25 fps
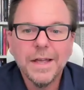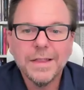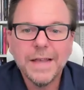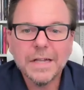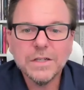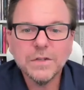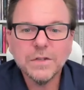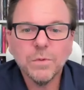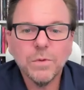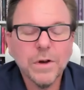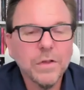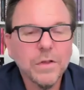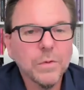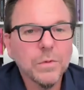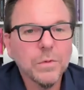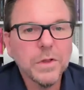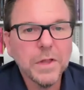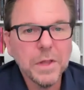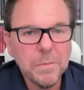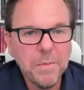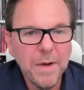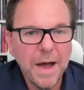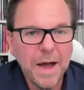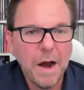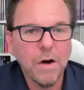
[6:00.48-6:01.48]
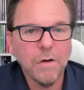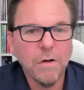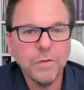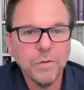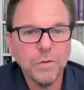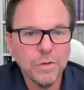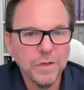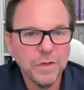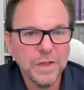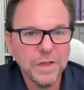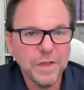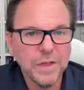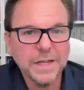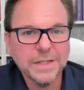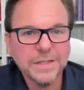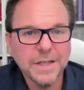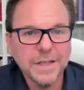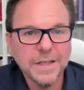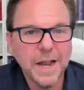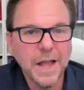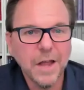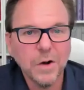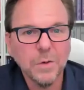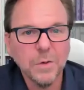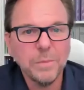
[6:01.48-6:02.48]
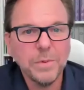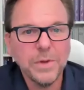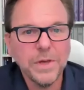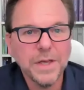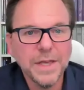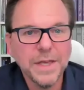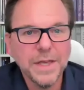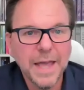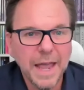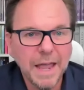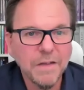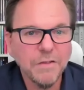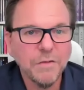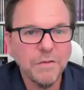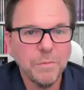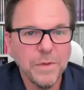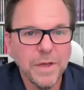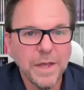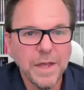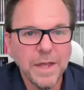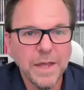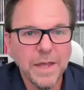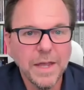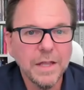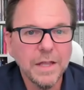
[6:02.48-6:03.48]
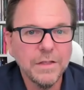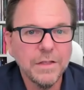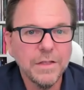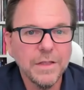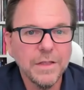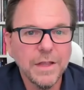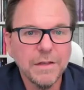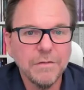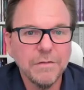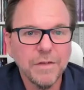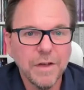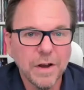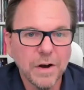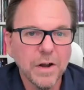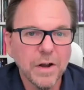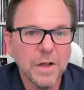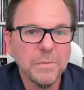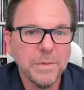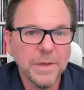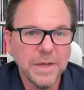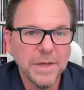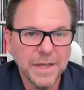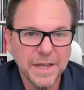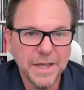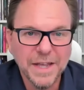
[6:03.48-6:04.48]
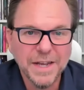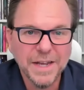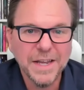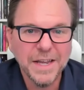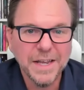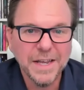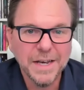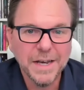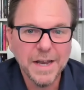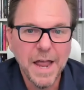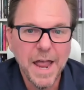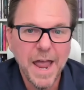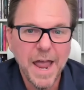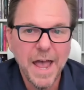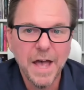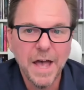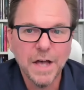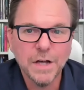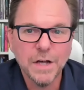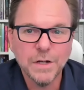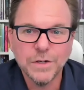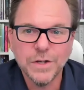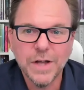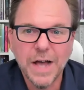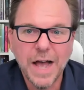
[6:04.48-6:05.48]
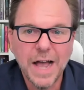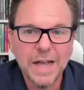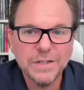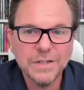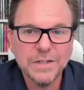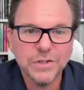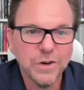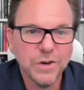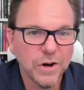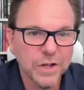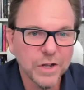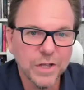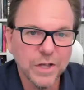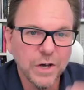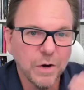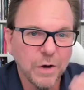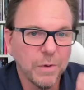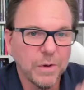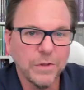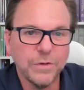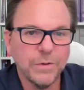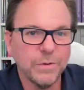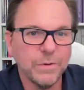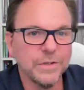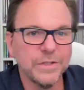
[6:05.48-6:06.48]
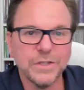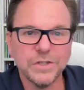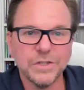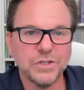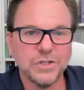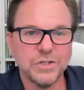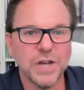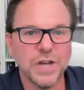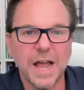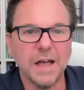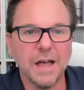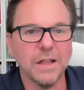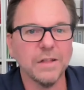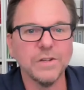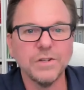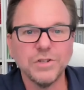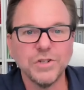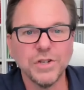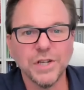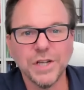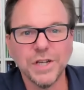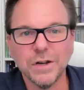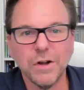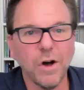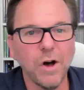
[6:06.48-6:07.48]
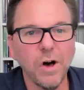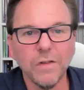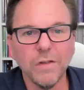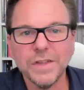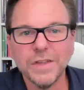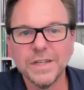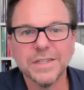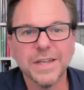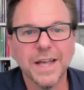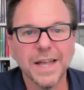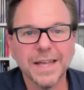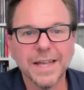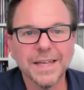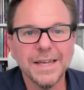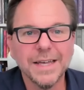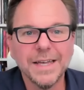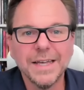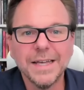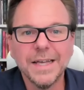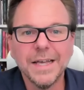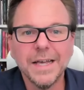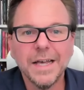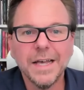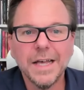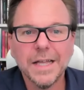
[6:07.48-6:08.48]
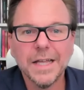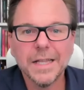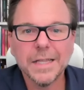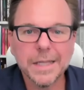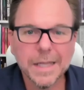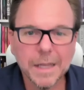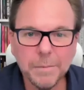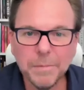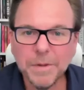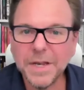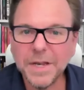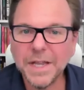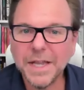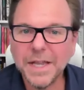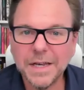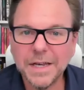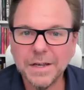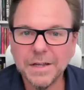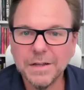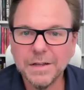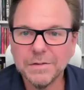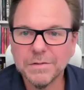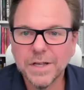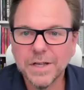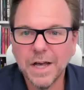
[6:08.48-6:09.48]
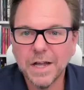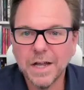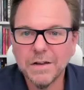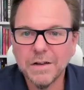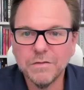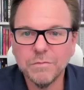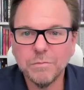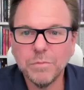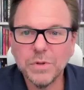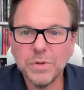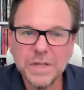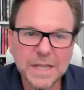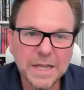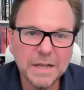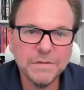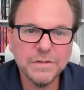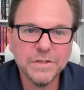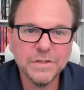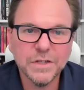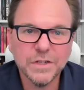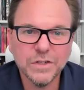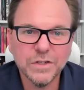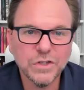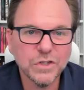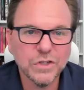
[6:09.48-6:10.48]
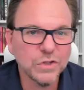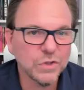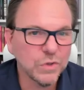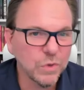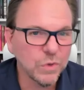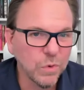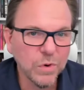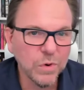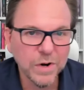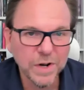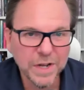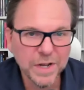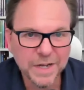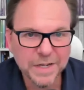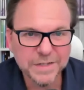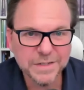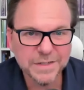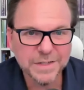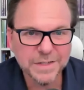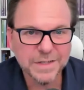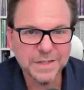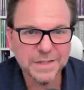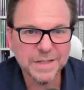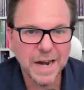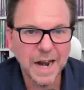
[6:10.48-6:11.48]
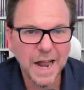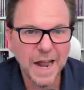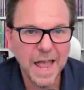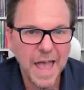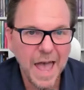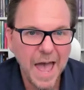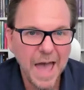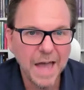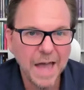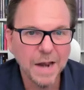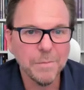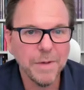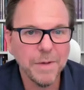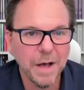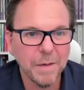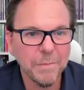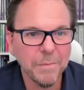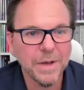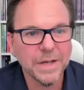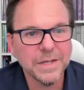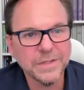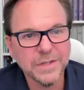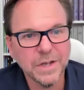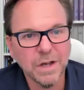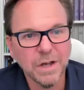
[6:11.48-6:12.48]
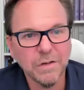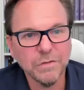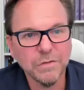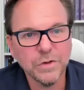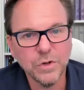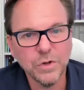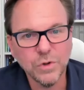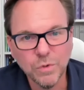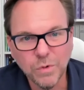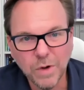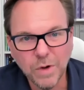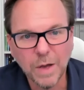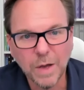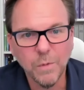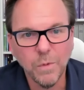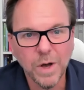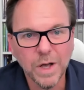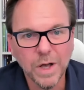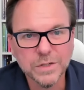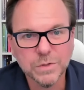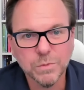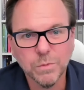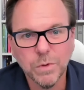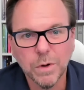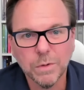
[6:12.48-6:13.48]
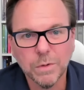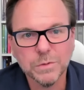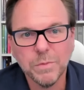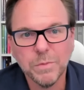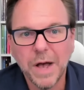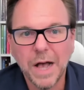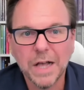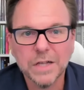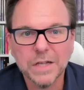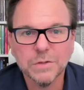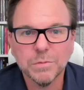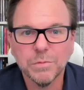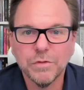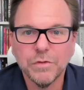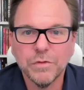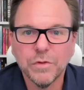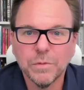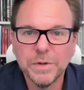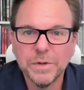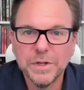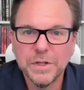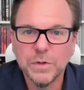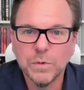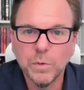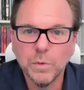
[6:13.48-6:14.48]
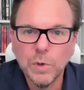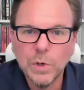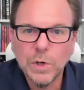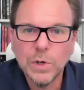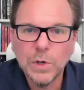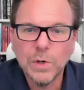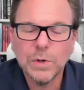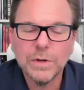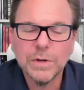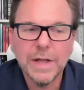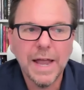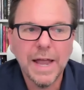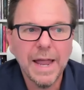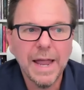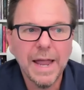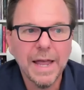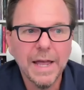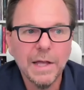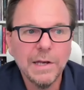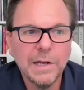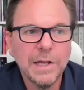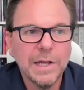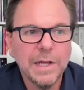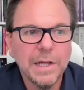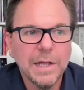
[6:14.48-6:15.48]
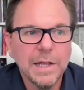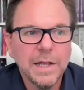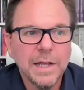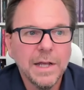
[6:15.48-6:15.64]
that's one of the really powerful things that NLP gave me in the very beginning. And I started going through and just challenging all these like limiting kind of beliefs and stories that I had about myself and who I was and what was possible for me in the world. And